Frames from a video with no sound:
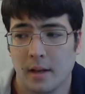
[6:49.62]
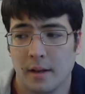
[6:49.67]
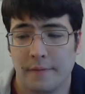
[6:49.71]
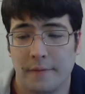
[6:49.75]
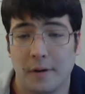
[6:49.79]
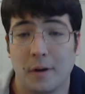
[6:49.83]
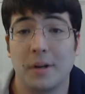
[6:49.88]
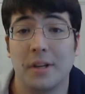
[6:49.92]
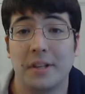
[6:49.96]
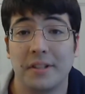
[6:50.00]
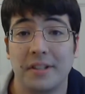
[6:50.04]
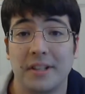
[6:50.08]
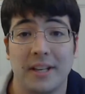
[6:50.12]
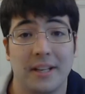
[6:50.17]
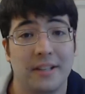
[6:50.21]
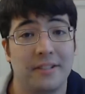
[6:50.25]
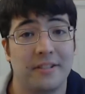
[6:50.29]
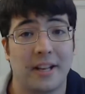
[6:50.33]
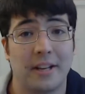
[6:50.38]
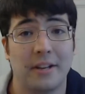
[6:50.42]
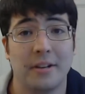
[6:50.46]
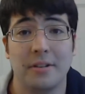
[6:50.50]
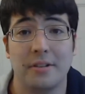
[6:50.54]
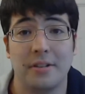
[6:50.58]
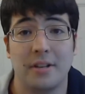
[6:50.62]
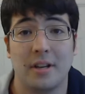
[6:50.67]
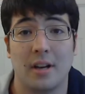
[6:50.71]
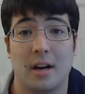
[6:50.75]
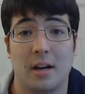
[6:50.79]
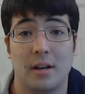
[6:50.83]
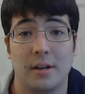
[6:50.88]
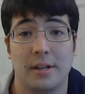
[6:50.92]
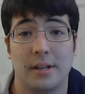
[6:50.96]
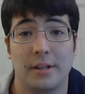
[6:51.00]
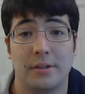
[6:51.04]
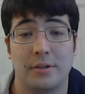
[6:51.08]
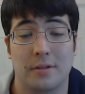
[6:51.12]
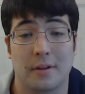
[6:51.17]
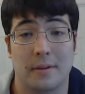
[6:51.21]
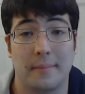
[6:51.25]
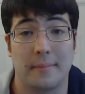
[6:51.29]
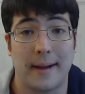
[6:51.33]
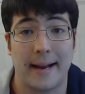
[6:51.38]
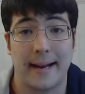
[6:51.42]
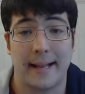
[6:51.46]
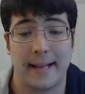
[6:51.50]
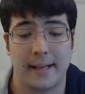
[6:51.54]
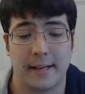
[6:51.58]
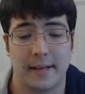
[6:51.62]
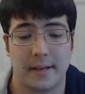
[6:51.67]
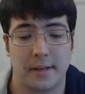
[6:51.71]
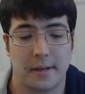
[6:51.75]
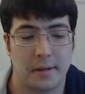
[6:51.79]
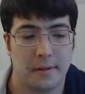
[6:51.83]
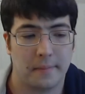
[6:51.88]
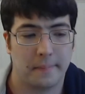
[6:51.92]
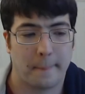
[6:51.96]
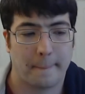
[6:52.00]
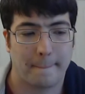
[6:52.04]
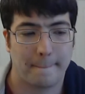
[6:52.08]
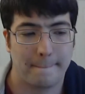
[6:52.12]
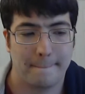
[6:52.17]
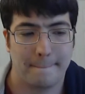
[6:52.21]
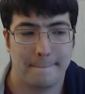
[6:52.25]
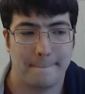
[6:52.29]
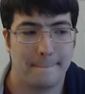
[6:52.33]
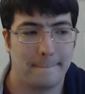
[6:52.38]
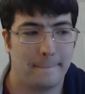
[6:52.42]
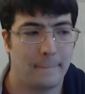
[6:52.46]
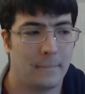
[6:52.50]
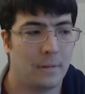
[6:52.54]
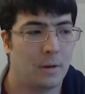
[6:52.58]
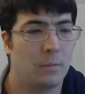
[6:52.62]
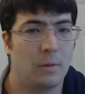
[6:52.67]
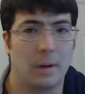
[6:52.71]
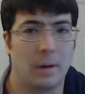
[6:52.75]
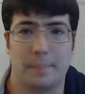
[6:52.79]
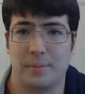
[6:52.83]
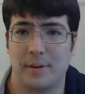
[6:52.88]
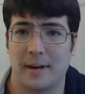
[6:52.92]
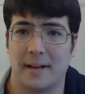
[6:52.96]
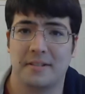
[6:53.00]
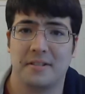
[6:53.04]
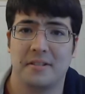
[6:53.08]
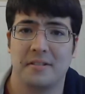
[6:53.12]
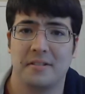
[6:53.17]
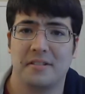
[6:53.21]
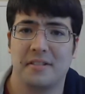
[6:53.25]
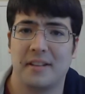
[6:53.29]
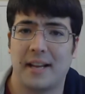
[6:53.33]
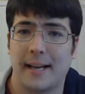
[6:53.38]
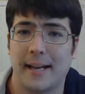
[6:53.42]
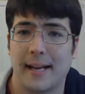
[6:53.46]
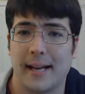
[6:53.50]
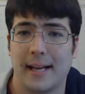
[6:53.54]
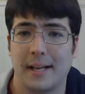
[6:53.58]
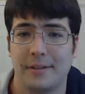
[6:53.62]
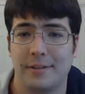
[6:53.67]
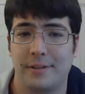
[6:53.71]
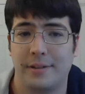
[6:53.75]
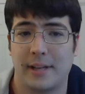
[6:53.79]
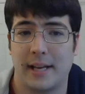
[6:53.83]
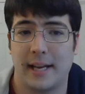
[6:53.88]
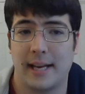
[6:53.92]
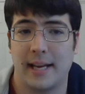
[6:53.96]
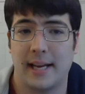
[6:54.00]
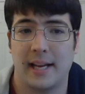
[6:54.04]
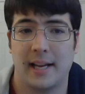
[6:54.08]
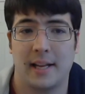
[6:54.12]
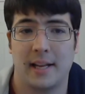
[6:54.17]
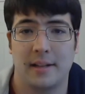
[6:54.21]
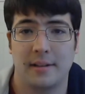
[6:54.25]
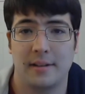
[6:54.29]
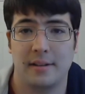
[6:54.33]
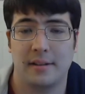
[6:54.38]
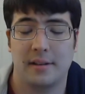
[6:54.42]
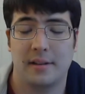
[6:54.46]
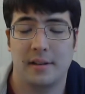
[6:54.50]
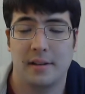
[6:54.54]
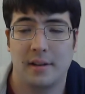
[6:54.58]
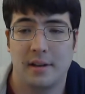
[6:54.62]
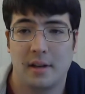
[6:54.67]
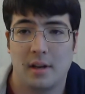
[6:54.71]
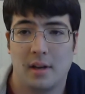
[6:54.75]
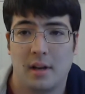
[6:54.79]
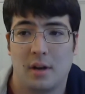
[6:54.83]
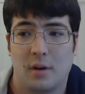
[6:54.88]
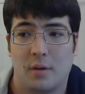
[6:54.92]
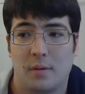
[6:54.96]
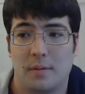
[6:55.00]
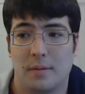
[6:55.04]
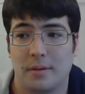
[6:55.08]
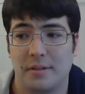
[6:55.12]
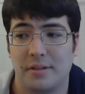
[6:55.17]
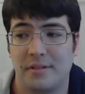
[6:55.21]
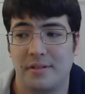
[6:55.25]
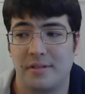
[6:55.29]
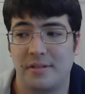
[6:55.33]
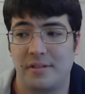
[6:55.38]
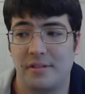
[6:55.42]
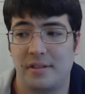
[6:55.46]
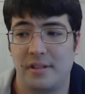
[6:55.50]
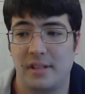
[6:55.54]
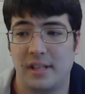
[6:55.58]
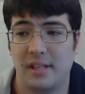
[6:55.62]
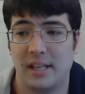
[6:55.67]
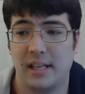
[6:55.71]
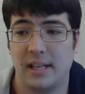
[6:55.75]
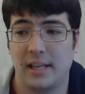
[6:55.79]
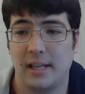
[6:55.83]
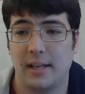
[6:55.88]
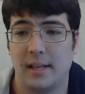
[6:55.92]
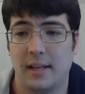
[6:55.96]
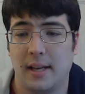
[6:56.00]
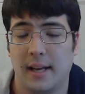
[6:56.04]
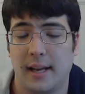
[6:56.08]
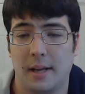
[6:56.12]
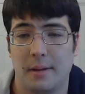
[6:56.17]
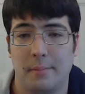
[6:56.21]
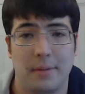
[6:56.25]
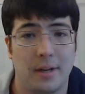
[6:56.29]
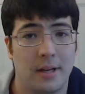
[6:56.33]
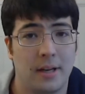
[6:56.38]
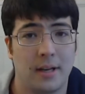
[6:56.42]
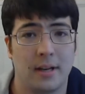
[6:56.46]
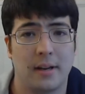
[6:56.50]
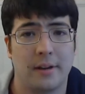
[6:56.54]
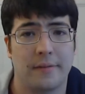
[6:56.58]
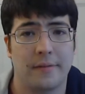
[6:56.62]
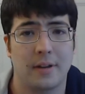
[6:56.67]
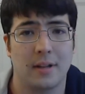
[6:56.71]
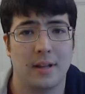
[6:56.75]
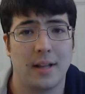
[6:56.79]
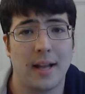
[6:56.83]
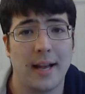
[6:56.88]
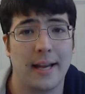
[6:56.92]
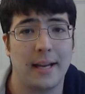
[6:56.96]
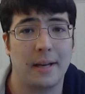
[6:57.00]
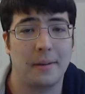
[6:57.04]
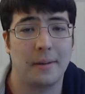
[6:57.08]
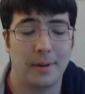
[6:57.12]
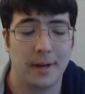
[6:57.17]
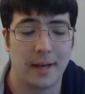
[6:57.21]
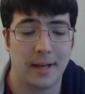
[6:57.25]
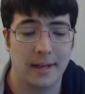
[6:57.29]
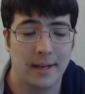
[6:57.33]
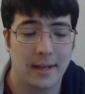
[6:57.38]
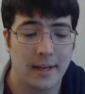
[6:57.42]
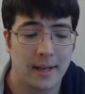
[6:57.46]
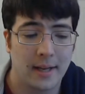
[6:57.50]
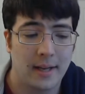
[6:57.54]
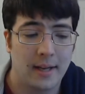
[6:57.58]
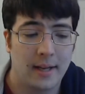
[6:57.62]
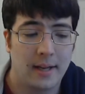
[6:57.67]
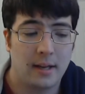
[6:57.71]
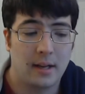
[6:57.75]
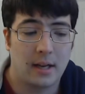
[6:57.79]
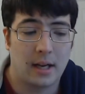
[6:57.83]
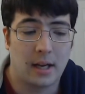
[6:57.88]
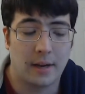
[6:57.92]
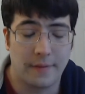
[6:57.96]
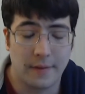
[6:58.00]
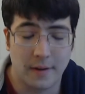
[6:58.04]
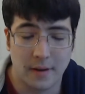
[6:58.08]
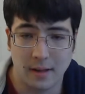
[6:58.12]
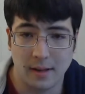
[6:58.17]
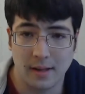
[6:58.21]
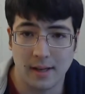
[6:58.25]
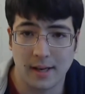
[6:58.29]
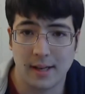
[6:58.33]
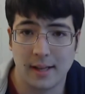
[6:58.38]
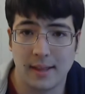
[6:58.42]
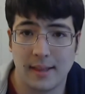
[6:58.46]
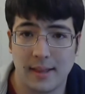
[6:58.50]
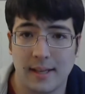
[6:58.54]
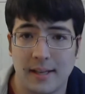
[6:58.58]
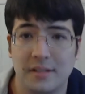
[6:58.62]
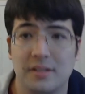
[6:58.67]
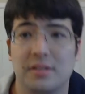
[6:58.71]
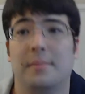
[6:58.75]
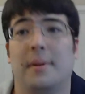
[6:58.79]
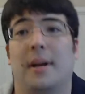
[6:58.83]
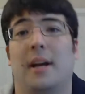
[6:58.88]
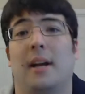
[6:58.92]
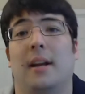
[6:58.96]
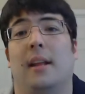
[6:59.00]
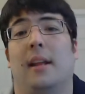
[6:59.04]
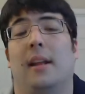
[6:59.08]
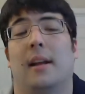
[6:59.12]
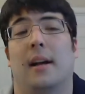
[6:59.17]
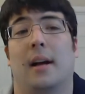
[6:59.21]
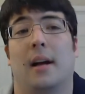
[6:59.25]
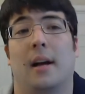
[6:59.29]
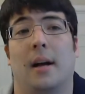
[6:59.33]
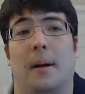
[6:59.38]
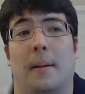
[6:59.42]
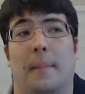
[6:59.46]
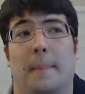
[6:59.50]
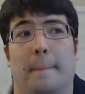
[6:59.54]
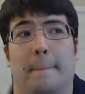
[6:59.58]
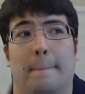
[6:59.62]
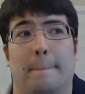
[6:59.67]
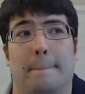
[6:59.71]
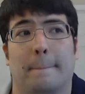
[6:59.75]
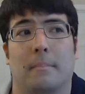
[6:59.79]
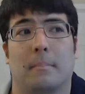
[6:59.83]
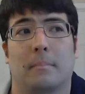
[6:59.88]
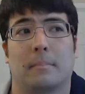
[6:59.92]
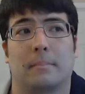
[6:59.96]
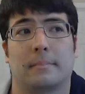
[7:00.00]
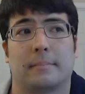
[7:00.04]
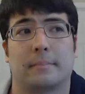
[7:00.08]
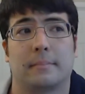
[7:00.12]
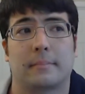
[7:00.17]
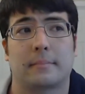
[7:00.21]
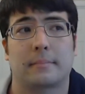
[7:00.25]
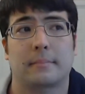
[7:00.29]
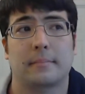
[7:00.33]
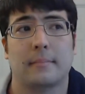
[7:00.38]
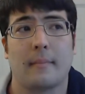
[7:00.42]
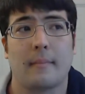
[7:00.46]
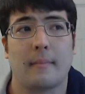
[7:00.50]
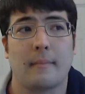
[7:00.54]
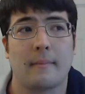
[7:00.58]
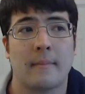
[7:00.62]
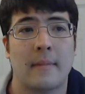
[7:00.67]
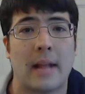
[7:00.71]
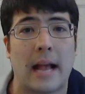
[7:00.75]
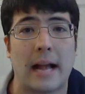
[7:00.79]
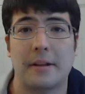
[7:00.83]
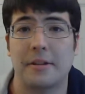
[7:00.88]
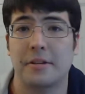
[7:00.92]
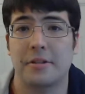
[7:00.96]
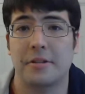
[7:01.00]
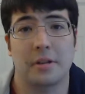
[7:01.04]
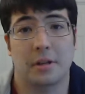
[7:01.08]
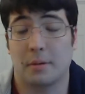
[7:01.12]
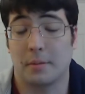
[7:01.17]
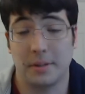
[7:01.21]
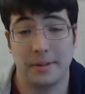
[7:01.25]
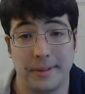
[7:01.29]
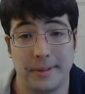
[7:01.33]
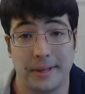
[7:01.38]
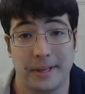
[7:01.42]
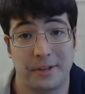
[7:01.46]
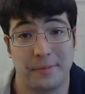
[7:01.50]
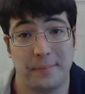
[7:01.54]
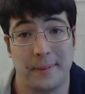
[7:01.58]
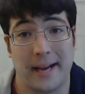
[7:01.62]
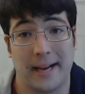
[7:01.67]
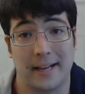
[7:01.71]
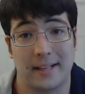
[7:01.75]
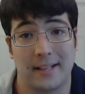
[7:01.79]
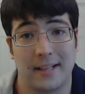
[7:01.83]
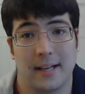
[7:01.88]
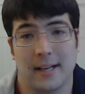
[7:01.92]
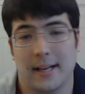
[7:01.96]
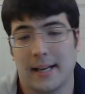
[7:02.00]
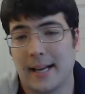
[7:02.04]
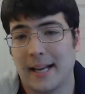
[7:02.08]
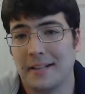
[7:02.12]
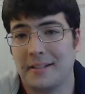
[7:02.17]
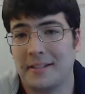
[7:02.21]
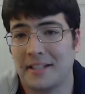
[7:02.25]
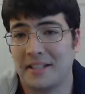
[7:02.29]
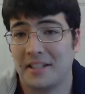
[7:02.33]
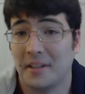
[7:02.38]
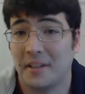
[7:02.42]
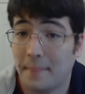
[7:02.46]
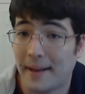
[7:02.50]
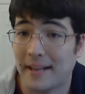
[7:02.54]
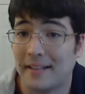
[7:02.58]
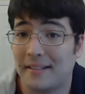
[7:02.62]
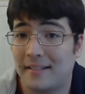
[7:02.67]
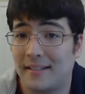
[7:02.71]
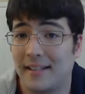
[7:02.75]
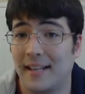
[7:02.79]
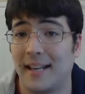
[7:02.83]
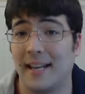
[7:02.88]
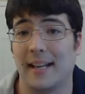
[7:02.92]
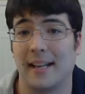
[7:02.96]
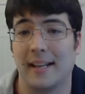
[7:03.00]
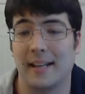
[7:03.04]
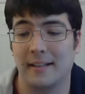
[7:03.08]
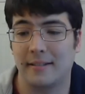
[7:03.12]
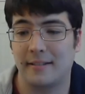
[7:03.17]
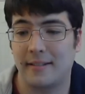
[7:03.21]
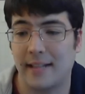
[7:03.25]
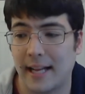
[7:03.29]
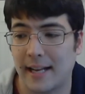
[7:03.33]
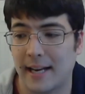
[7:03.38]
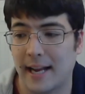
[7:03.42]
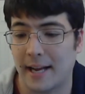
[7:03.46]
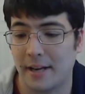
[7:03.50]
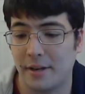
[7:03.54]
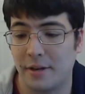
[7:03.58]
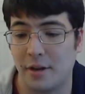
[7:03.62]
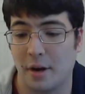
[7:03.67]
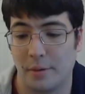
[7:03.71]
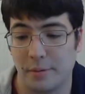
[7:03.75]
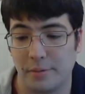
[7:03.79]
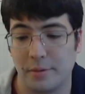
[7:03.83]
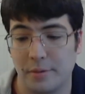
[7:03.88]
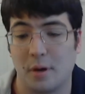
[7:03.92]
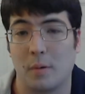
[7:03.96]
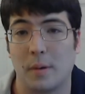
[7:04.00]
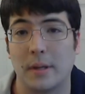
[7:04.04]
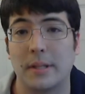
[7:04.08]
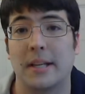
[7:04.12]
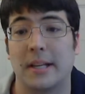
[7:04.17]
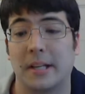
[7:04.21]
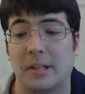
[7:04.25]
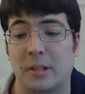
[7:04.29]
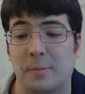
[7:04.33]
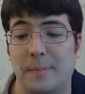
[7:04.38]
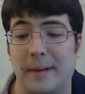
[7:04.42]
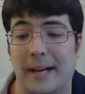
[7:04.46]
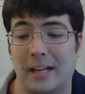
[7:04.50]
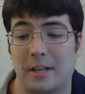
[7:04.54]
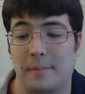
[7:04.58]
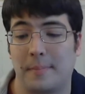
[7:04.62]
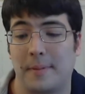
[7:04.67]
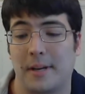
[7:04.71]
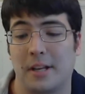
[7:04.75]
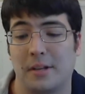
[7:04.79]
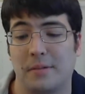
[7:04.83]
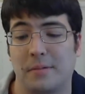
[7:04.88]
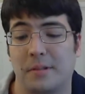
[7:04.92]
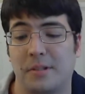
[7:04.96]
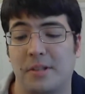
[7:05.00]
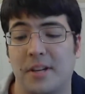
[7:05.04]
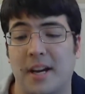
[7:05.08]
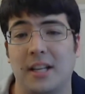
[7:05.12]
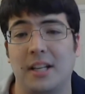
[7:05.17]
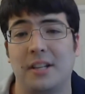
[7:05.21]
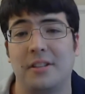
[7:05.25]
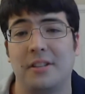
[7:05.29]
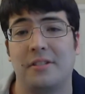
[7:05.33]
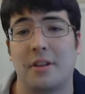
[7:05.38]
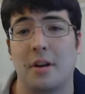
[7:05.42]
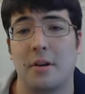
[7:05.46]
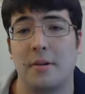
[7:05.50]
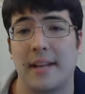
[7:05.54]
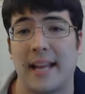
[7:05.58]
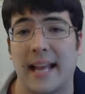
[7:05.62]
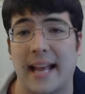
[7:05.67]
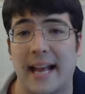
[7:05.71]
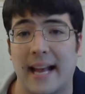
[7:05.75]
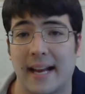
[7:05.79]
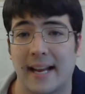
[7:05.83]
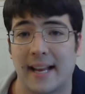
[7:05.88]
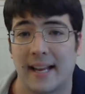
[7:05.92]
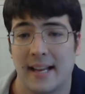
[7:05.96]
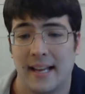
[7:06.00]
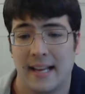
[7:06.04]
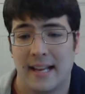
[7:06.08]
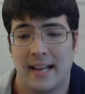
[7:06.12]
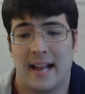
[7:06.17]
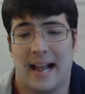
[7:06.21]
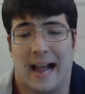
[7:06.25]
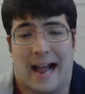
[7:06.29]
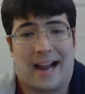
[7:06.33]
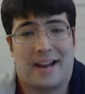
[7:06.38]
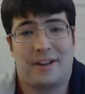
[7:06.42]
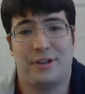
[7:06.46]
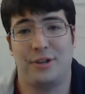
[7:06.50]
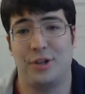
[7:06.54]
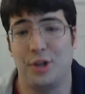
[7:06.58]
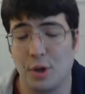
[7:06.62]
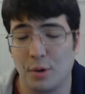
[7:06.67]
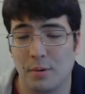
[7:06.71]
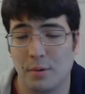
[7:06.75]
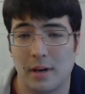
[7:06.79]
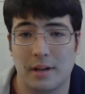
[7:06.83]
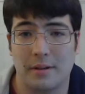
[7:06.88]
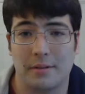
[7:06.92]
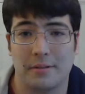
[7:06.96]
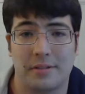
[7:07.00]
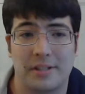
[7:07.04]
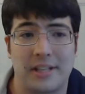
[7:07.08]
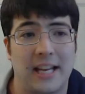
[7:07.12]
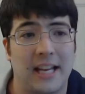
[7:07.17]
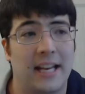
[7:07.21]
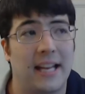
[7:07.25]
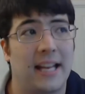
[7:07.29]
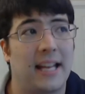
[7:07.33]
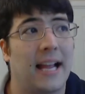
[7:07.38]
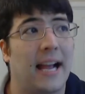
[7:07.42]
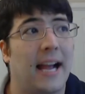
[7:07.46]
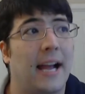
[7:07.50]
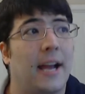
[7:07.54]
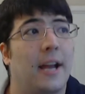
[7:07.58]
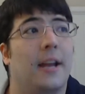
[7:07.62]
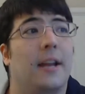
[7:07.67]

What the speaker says: focusing his energy on his dramatic, presence, I guess, and we'll see him in a different light. But I've heard a lot of things about it. I just don't know to expect. And I guess that's the best thing, is that I don't know what to expect. Because with Chinese Zodiac, I knew what I was getting.